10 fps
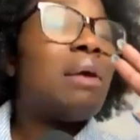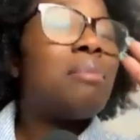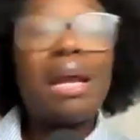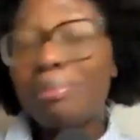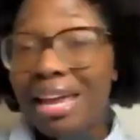
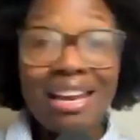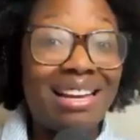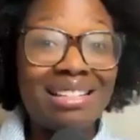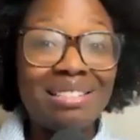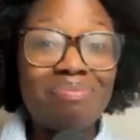but I made
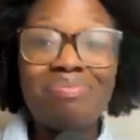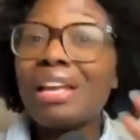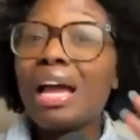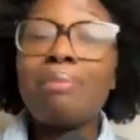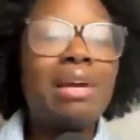it.
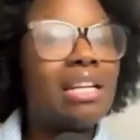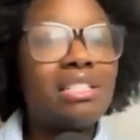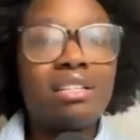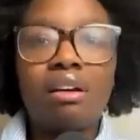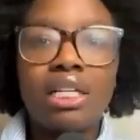I made it
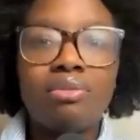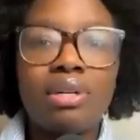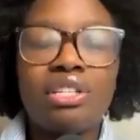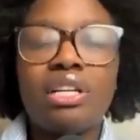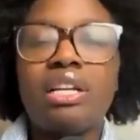to
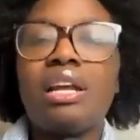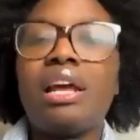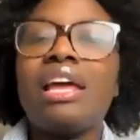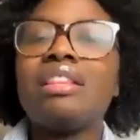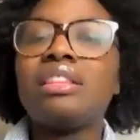graduation.
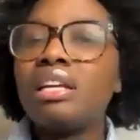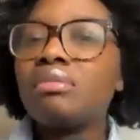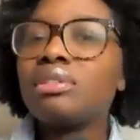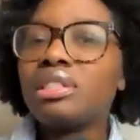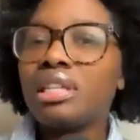And then
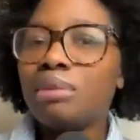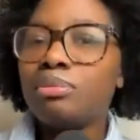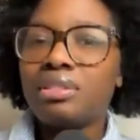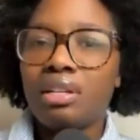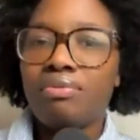it was time
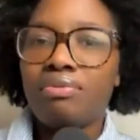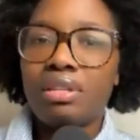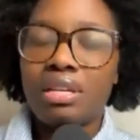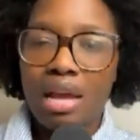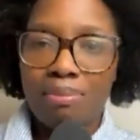to study for
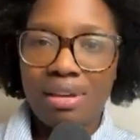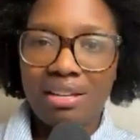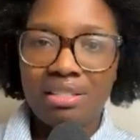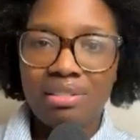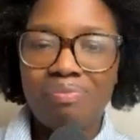the
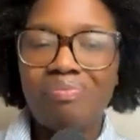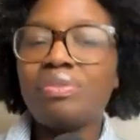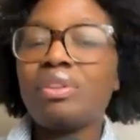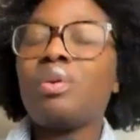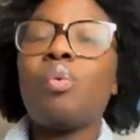NAPLEX.
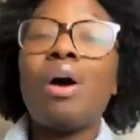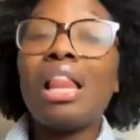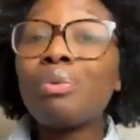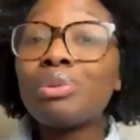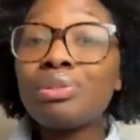While
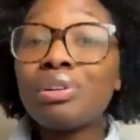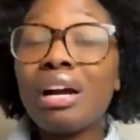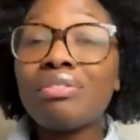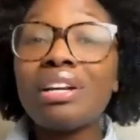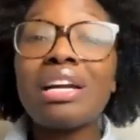I was
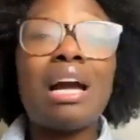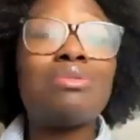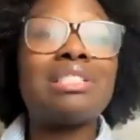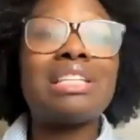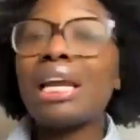recovering, I
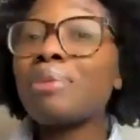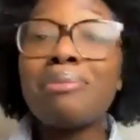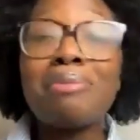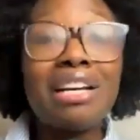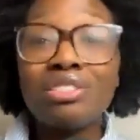was getting
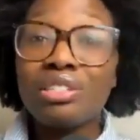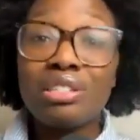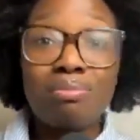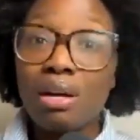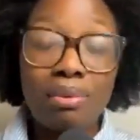my master's
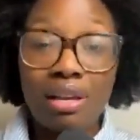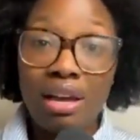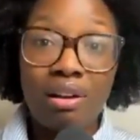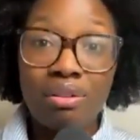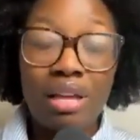in public
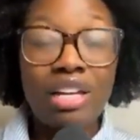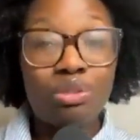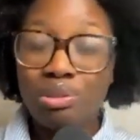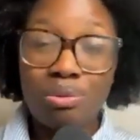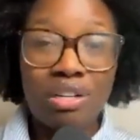health at
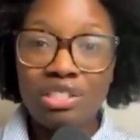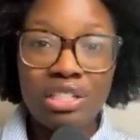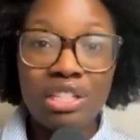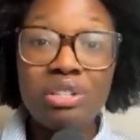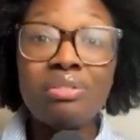George
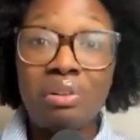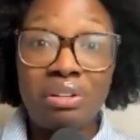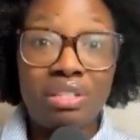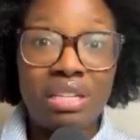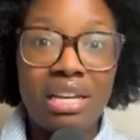Washington
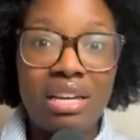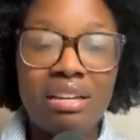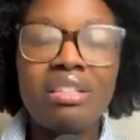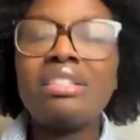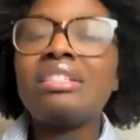University,
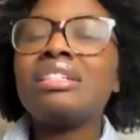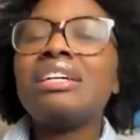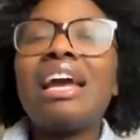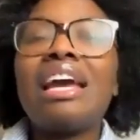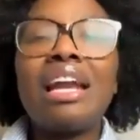
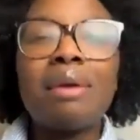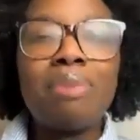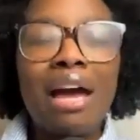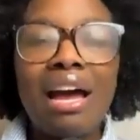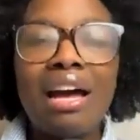and I
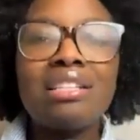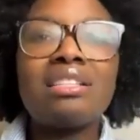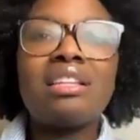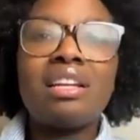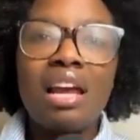
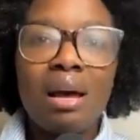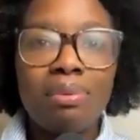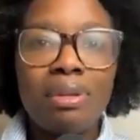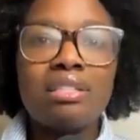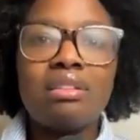passed the
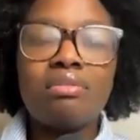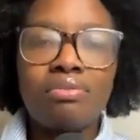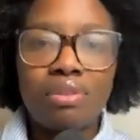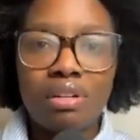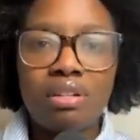NAPLEX the
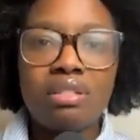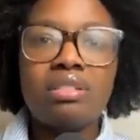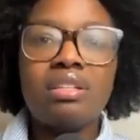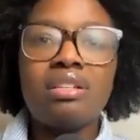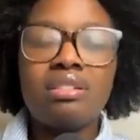
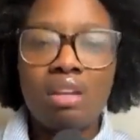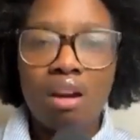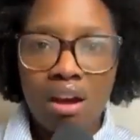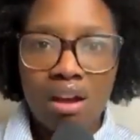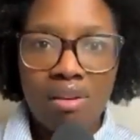first
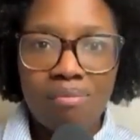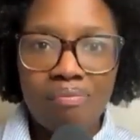time,